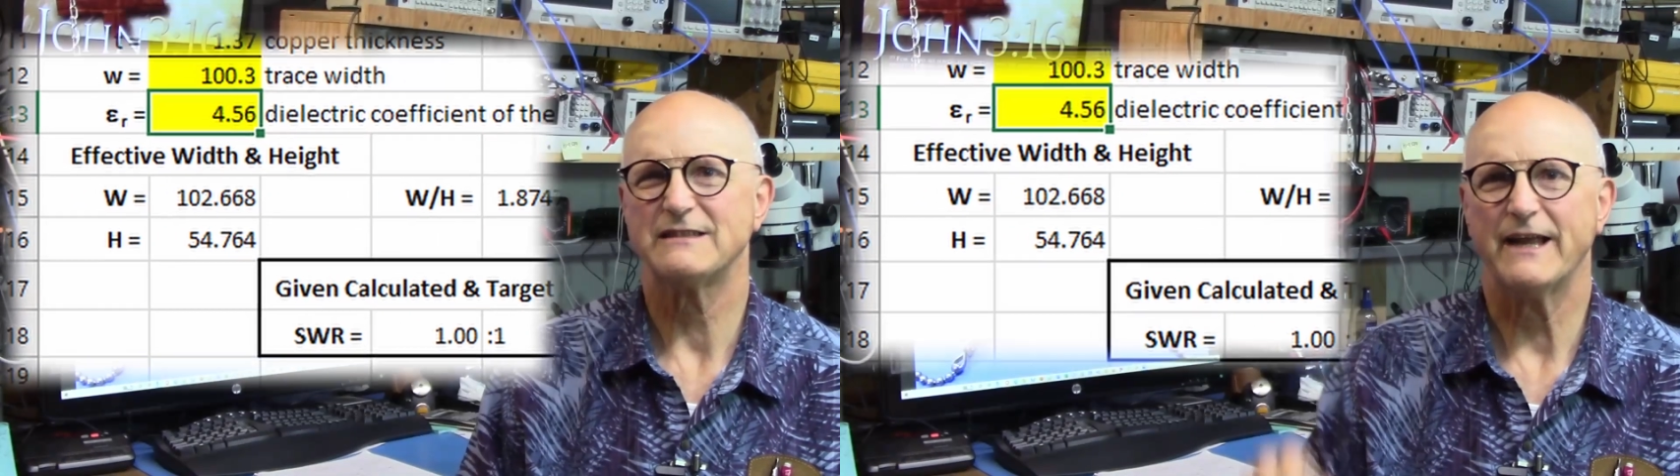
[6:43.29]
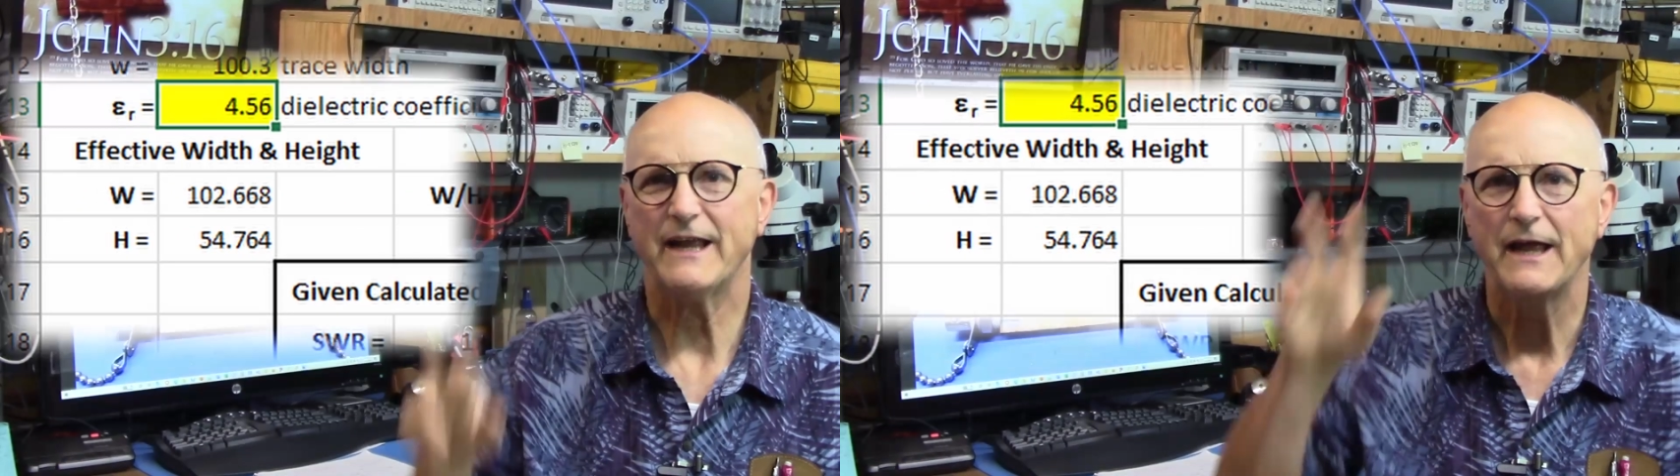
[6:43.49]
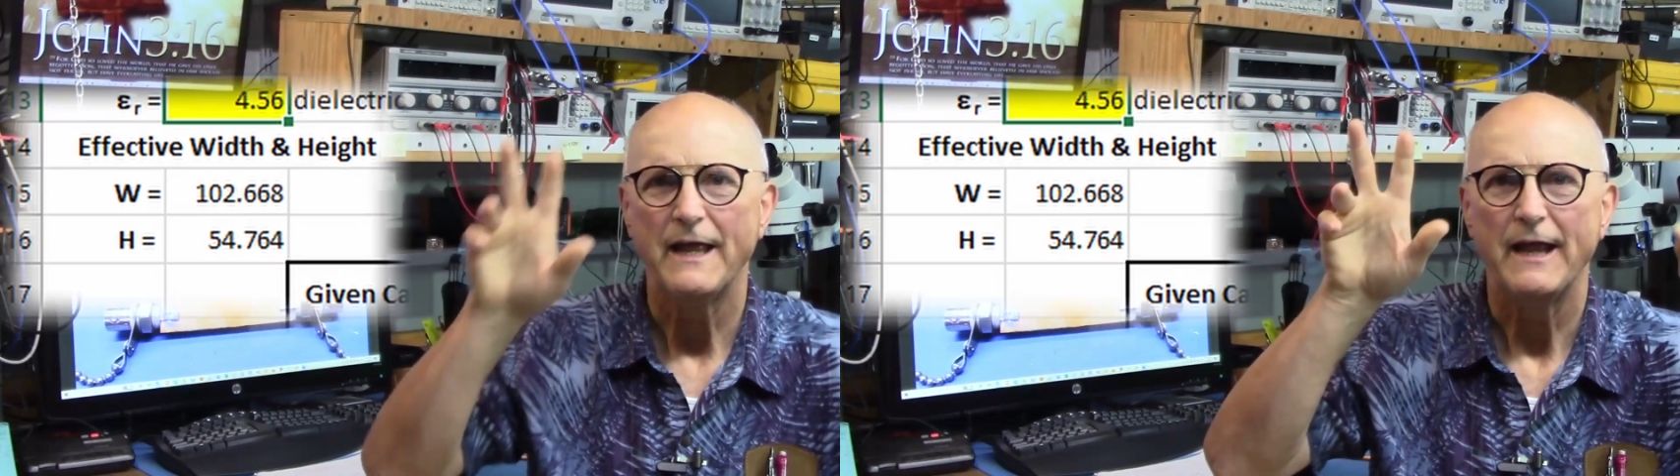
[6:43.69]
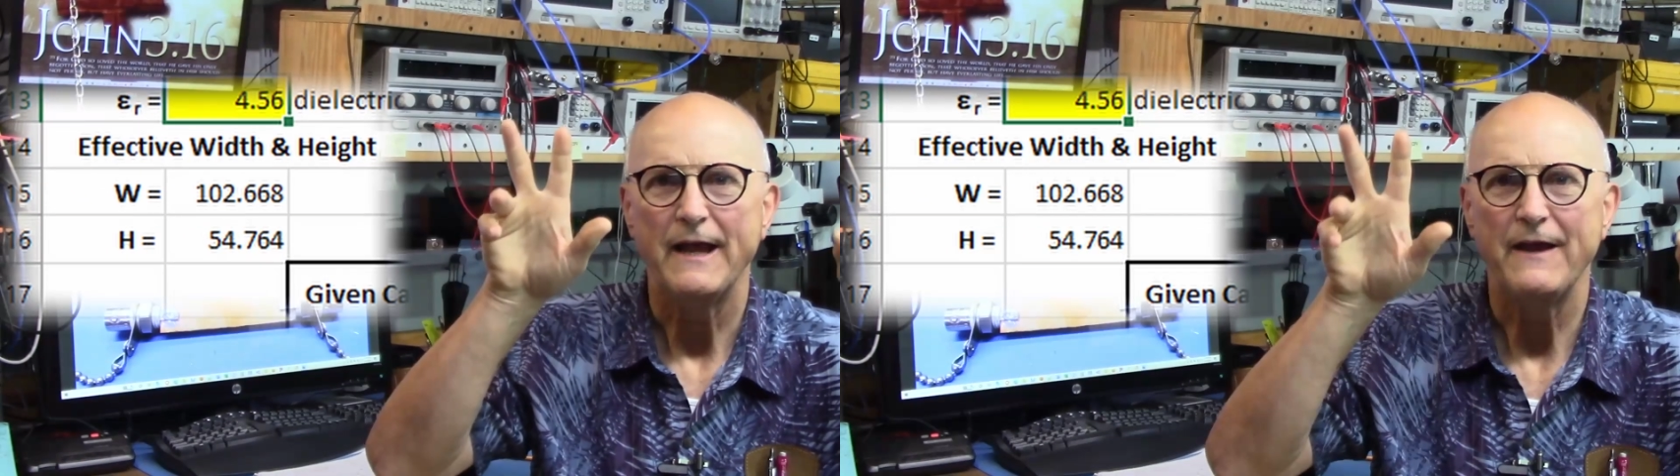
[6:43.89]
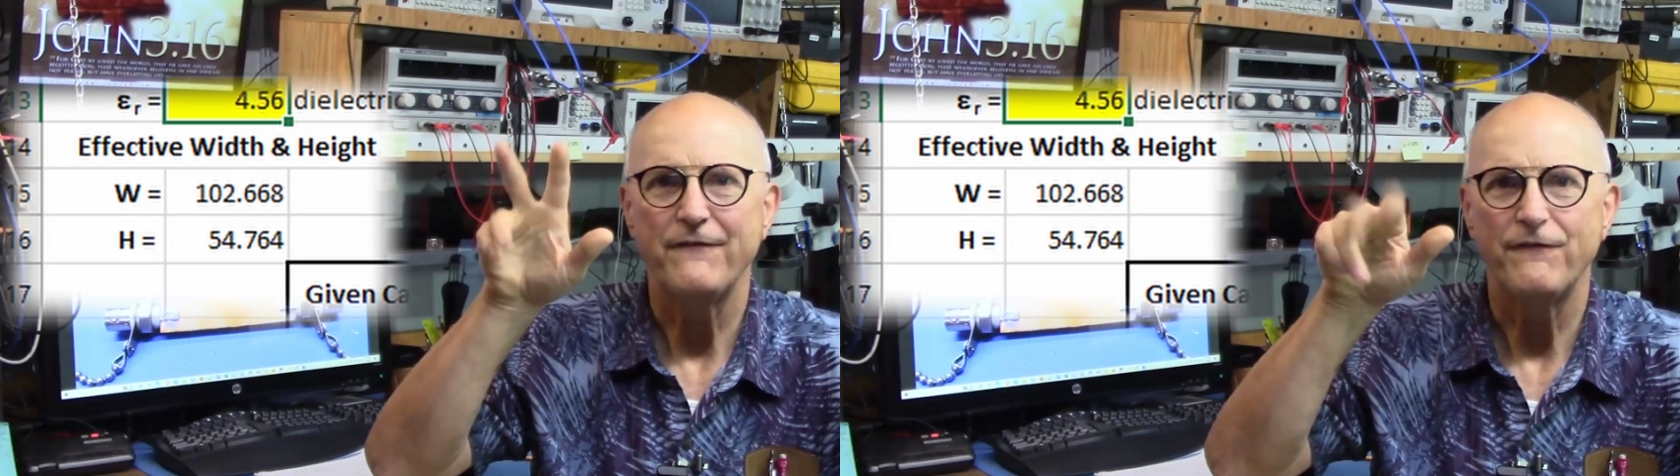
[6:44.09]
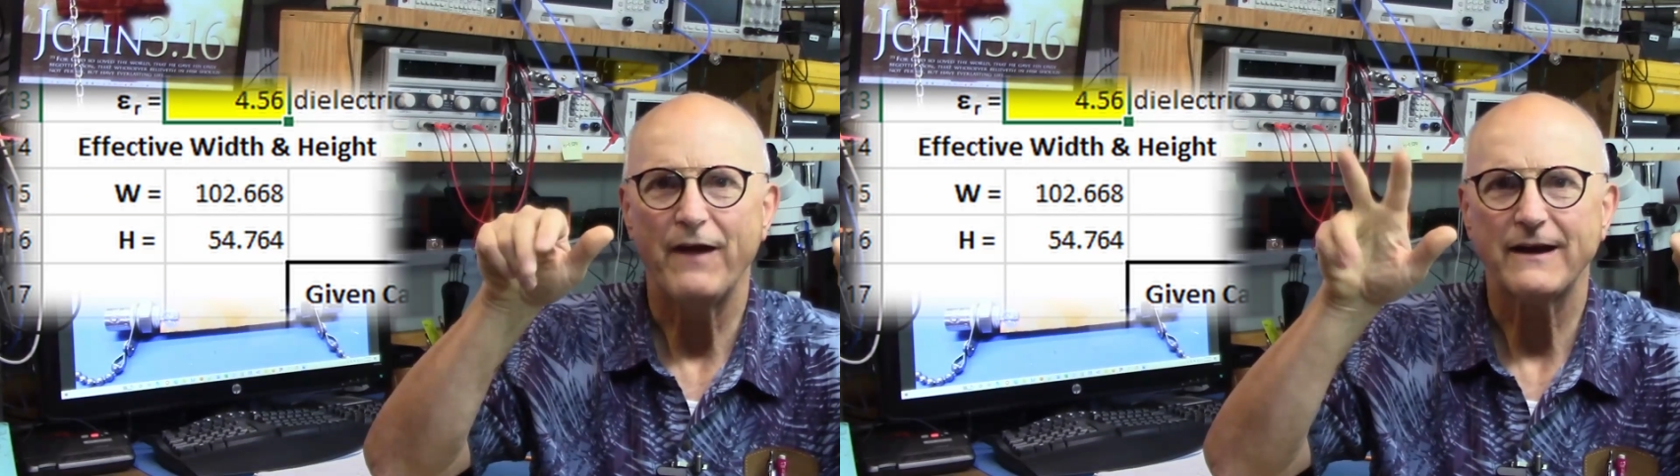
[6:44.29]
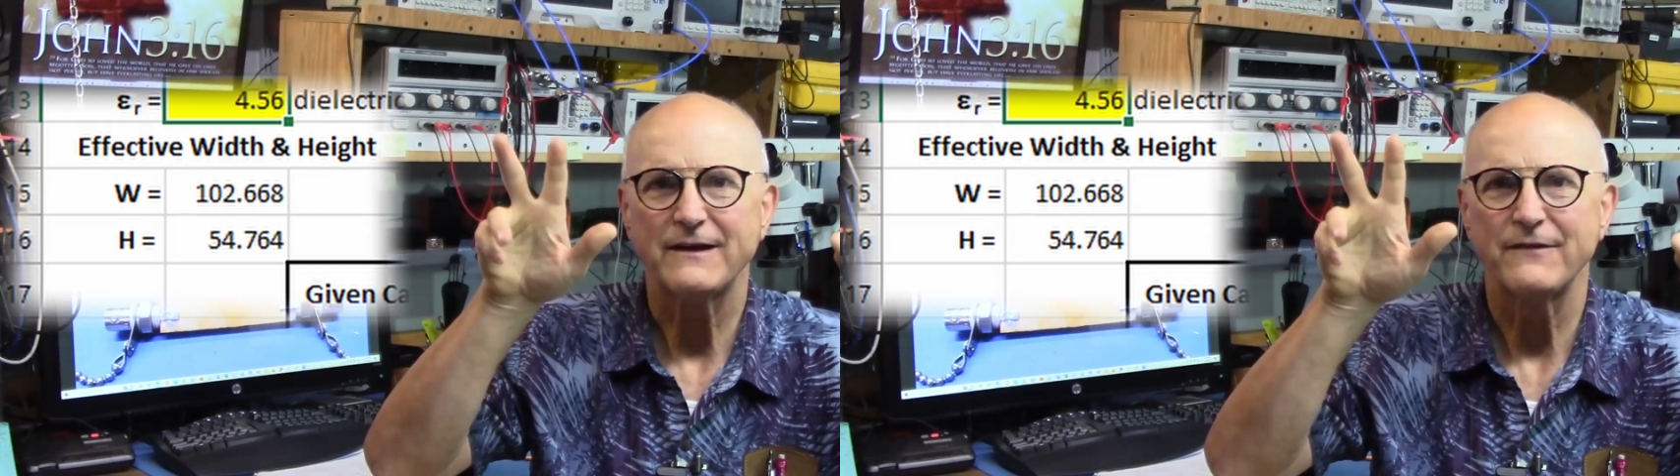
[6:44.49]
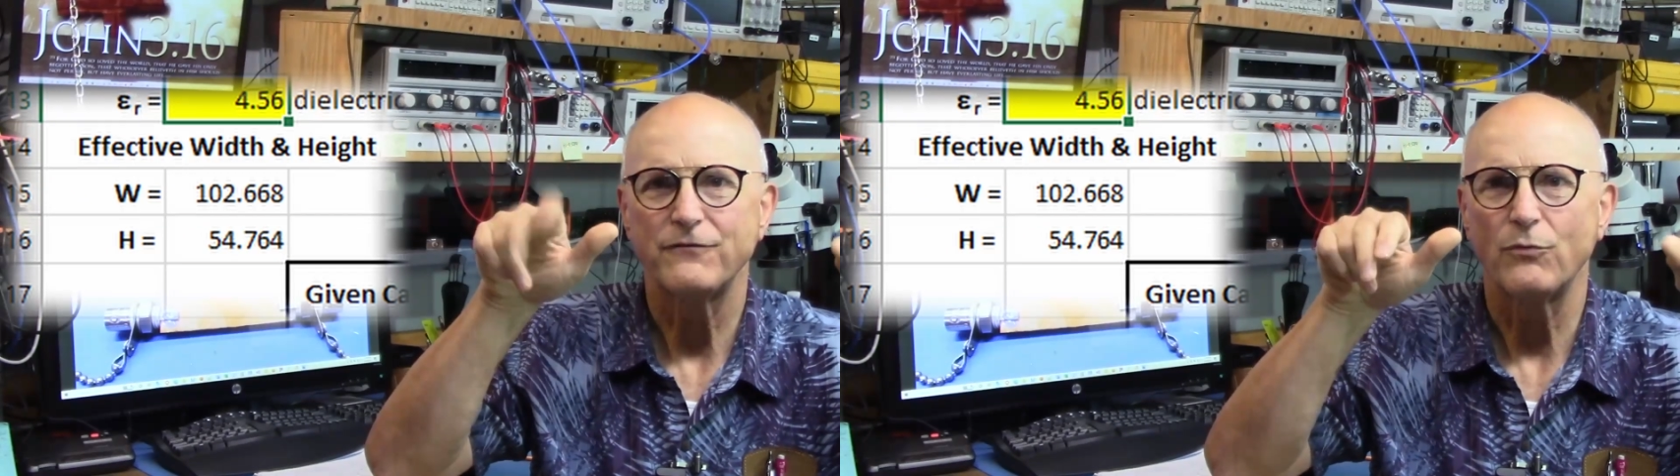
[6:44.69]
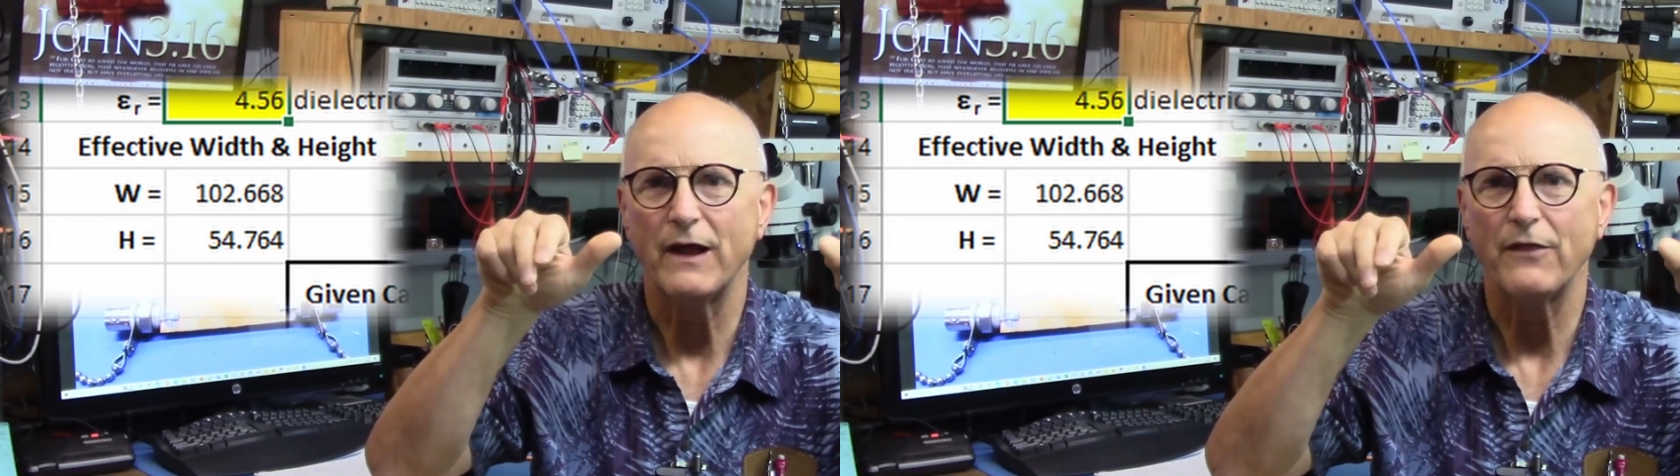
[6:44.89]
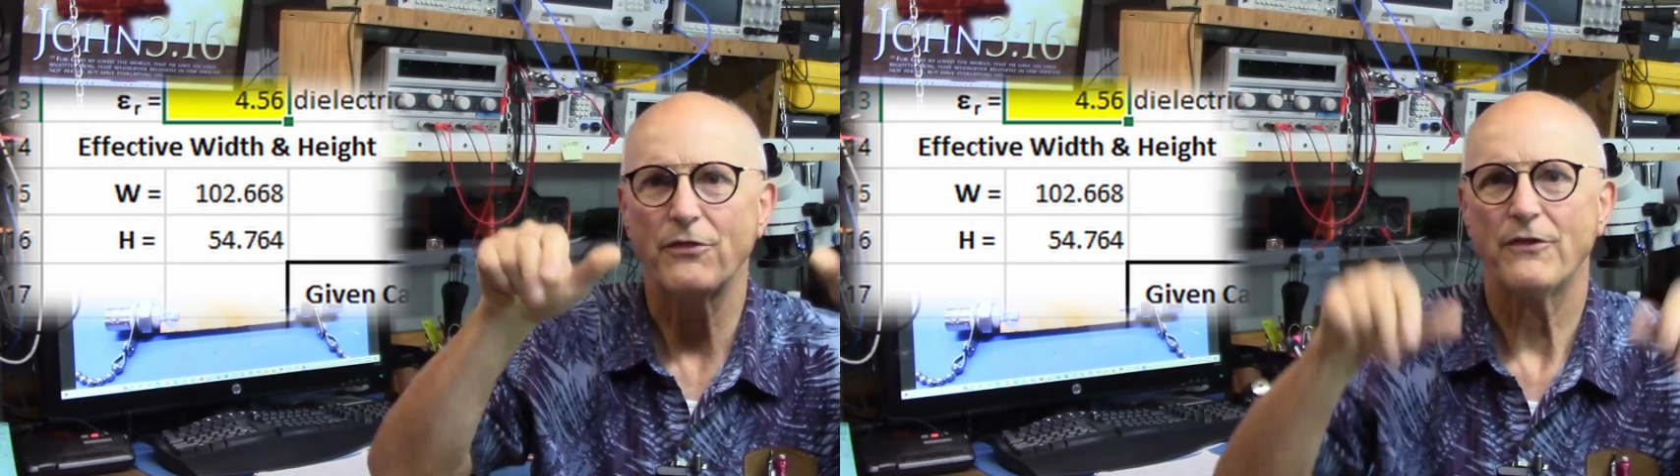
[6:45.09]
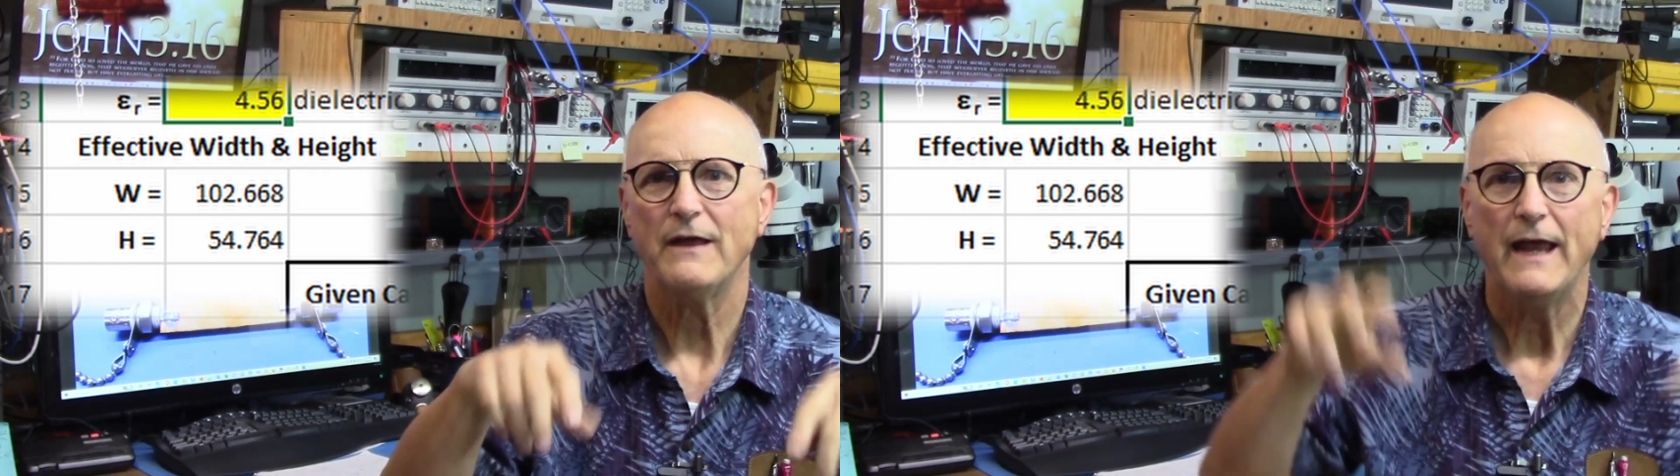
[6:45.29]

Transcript: like effective width,